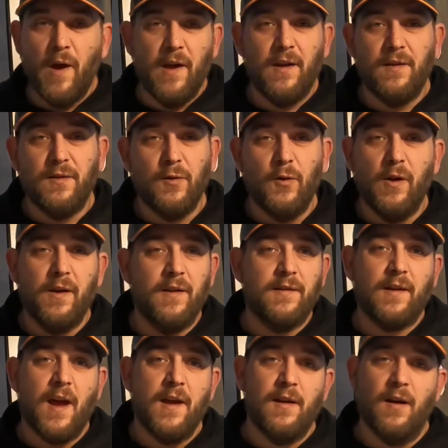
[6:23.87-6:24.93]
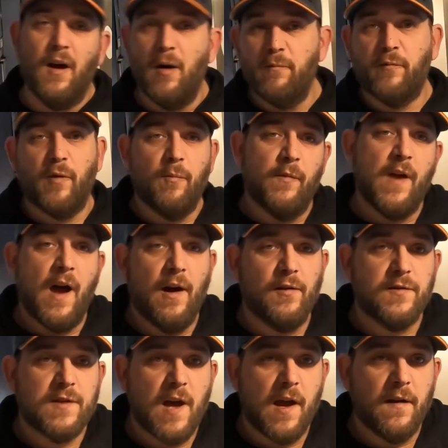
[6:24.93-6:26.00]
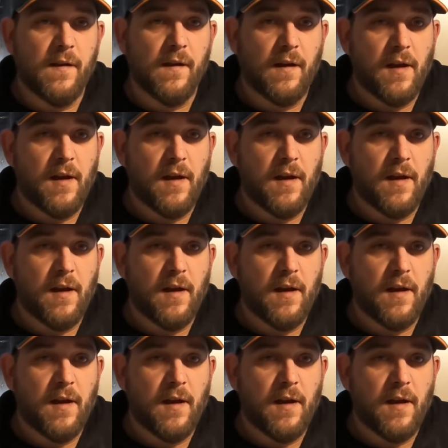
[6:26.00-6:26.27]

way to do it is kind of up from the outside of the